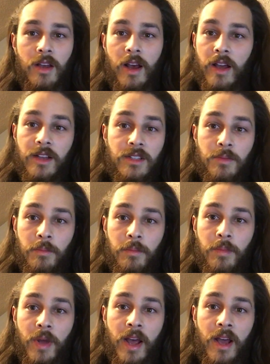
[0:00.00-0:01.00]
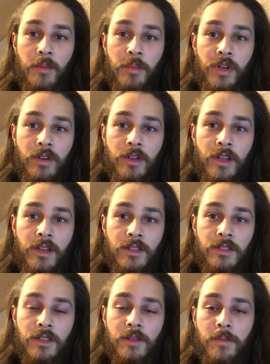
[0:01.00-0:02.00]
I had some bad beard
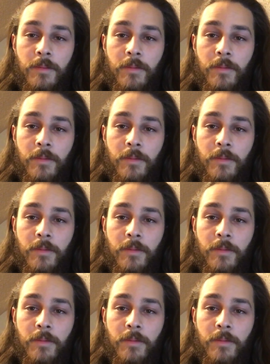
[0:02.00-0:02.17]
days.